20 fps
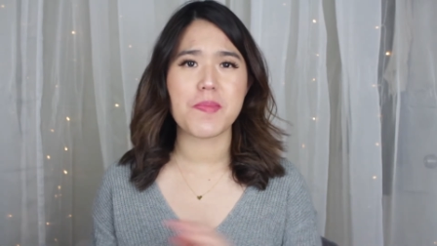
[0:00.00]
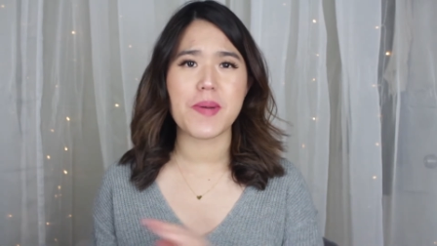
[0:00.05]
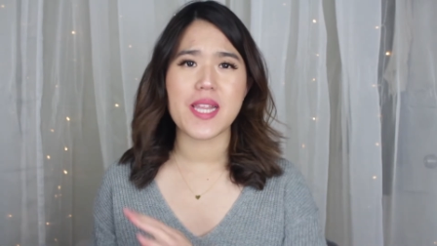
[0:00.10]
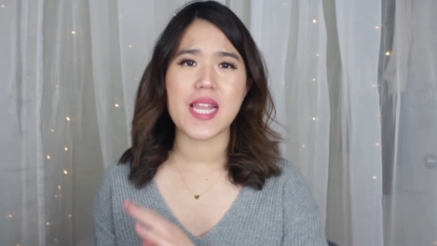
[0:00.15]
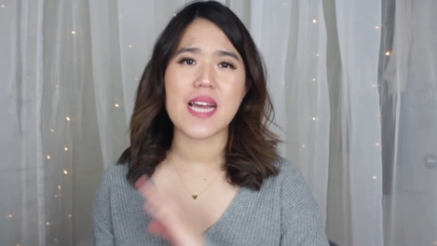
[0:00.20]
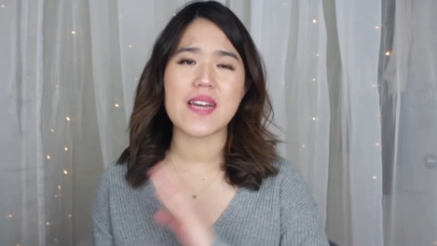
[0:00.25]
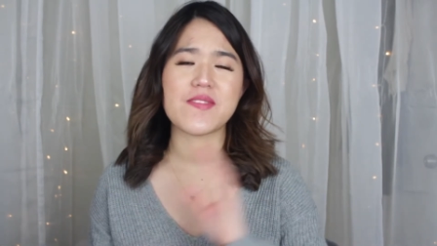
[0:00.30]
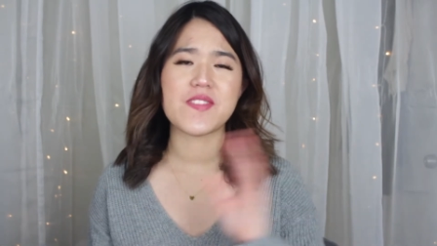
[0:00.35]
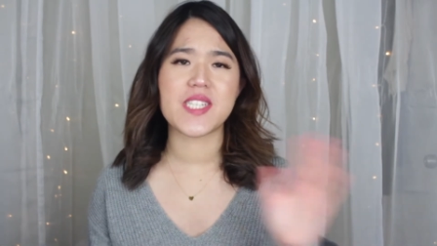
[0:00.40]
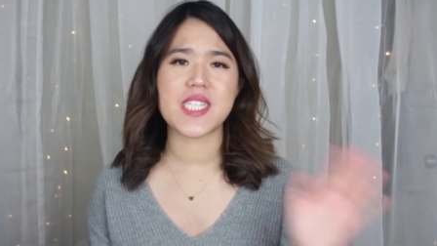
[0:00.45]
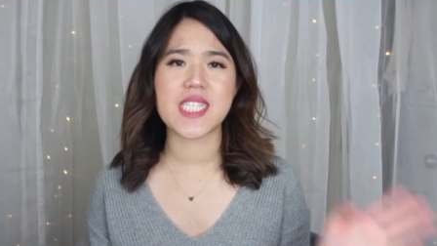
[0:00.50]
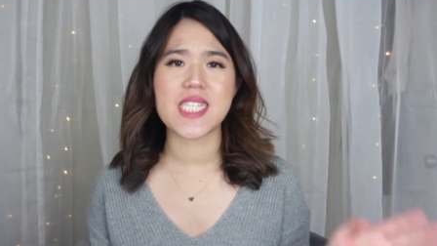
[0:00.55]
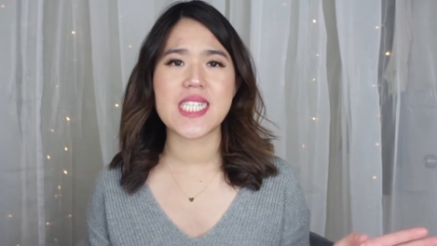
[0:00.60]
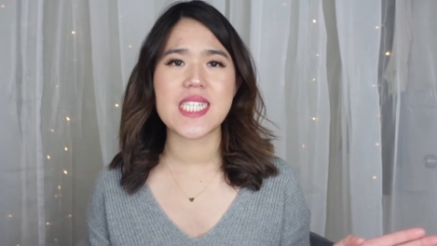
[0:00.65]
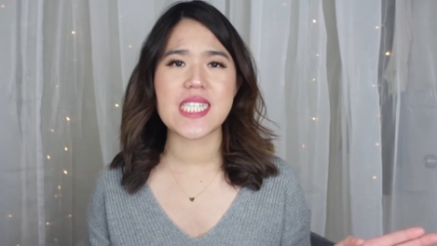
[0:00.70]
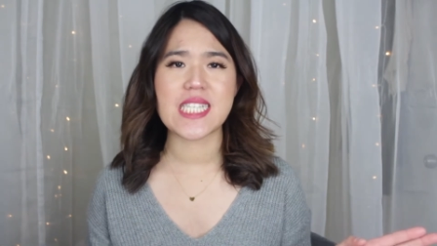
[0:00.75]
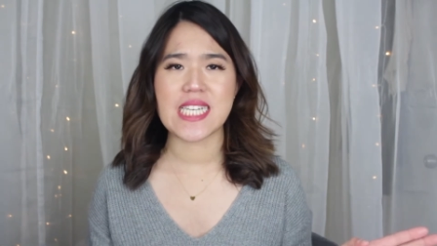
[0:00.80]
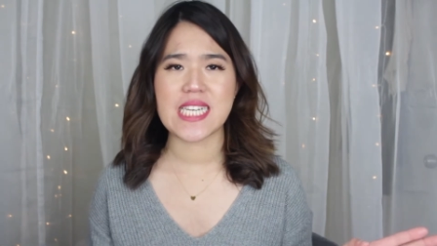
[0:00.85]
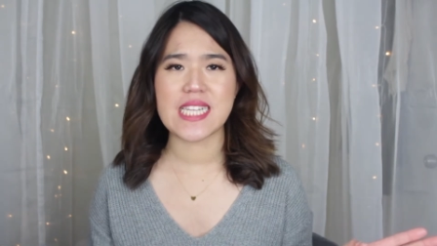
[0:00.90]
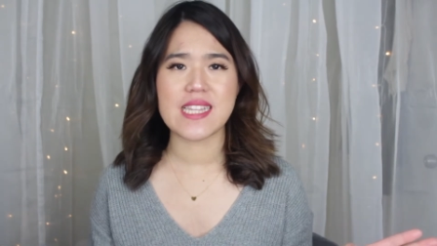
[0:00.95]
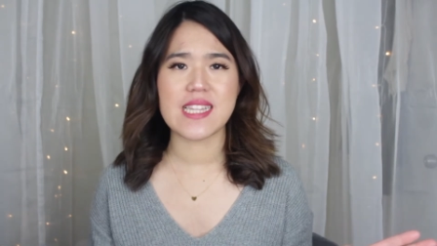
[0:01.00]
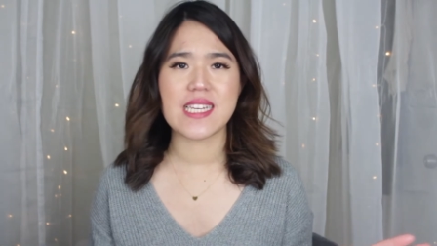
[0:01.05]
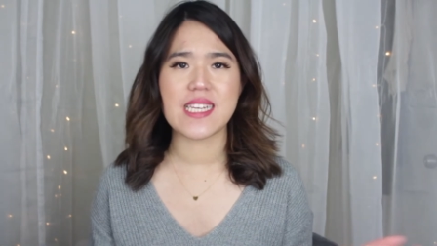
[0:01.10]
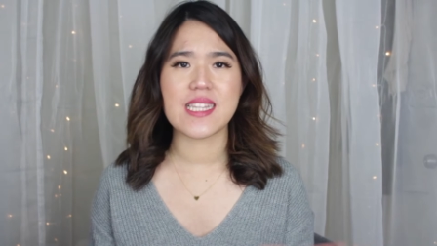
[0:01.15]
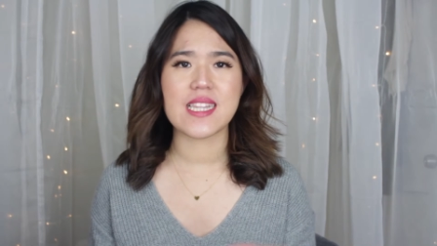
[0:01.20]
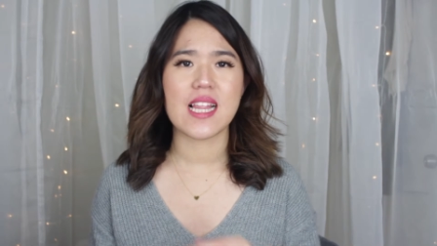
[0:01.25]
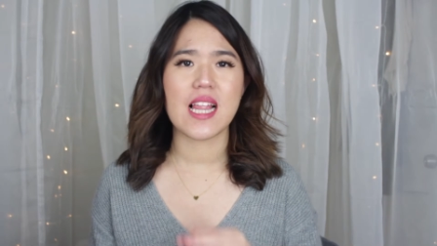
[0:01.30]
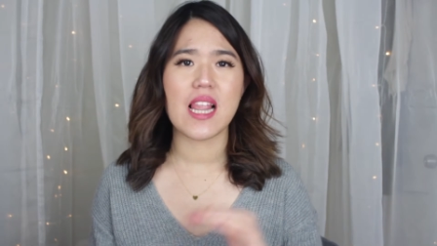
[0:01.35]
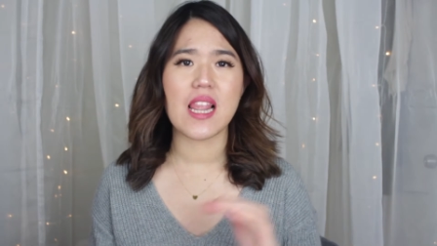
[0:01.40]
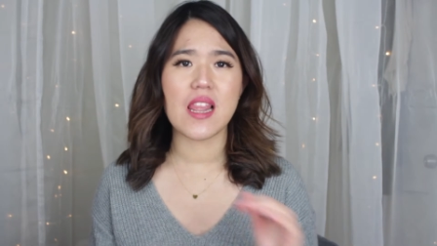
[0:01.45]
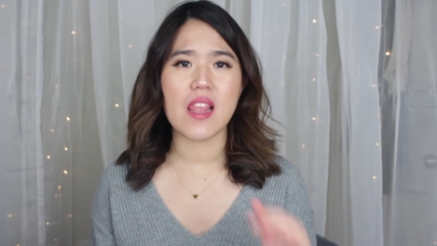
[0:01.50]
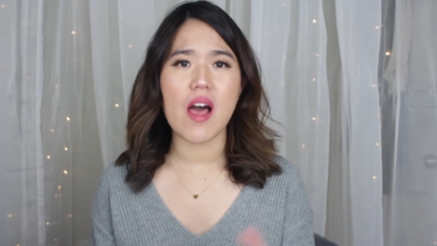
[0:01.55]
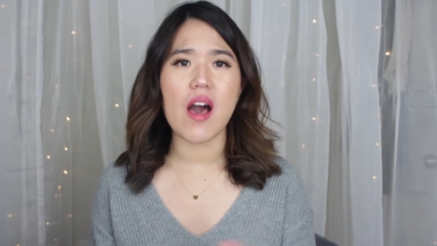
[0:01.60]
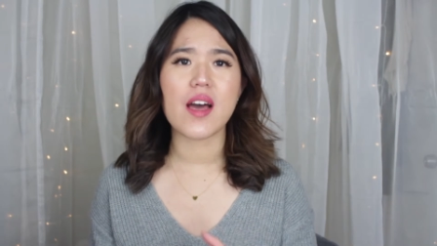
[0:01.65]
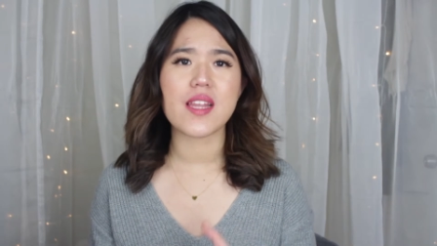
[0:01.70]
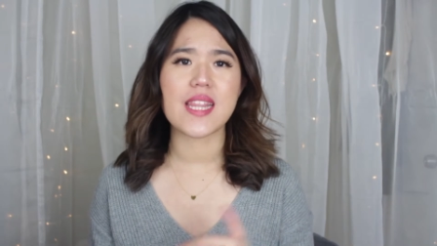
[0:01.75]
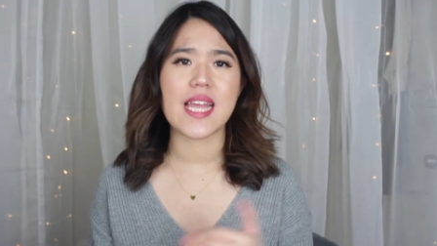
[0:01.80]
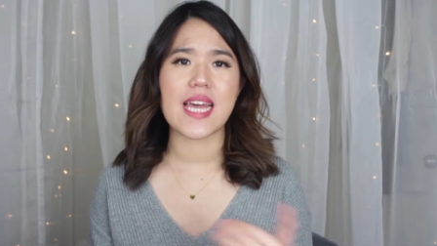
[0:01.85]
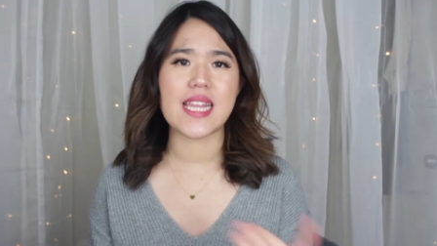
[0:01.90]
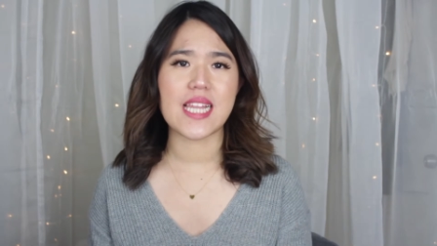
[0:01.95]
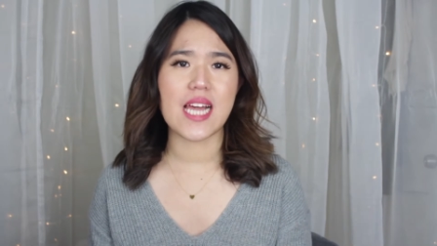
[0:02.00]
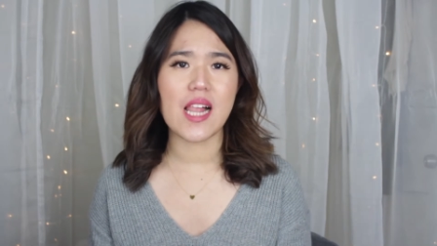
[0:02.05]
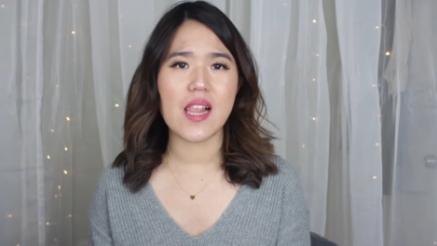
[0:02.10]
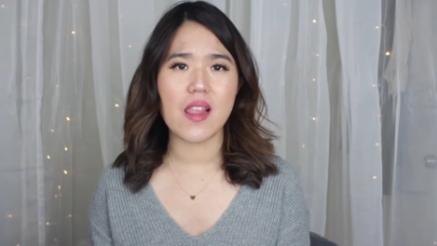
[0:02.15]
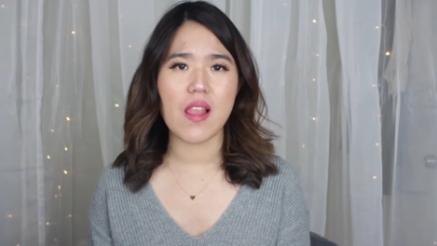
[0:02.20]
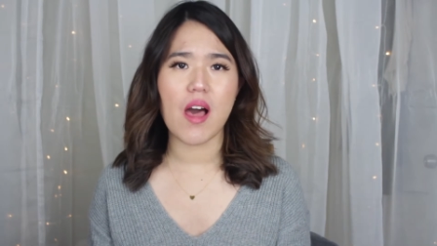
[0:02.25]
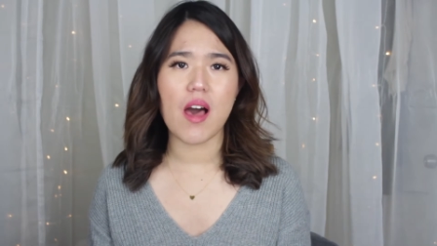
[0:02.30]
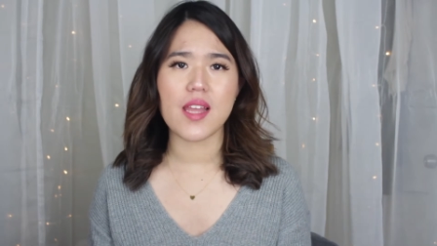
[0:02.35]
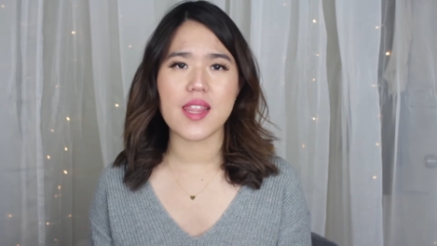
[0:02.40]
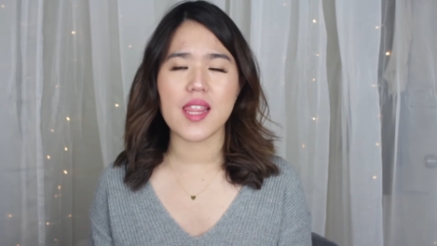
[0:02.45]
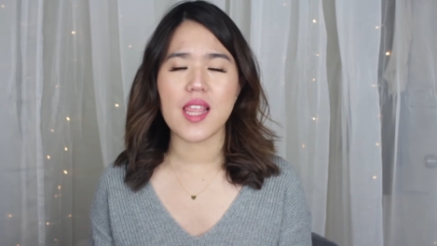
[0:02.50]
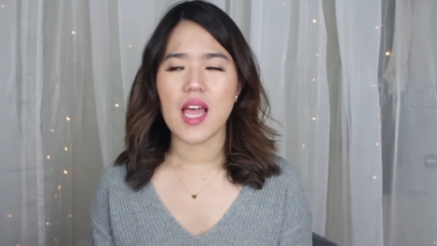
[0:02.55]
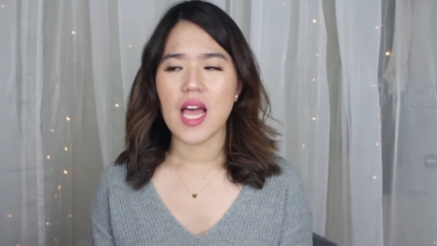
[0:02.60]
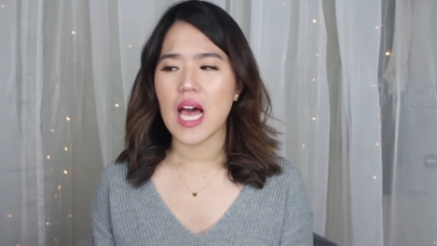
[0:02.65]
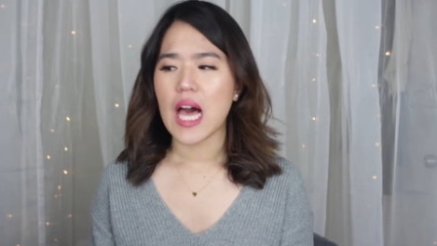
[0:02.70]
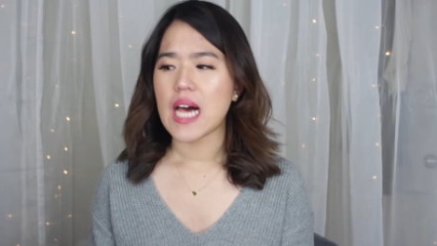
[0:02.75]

but I've just seen it a lot and a lot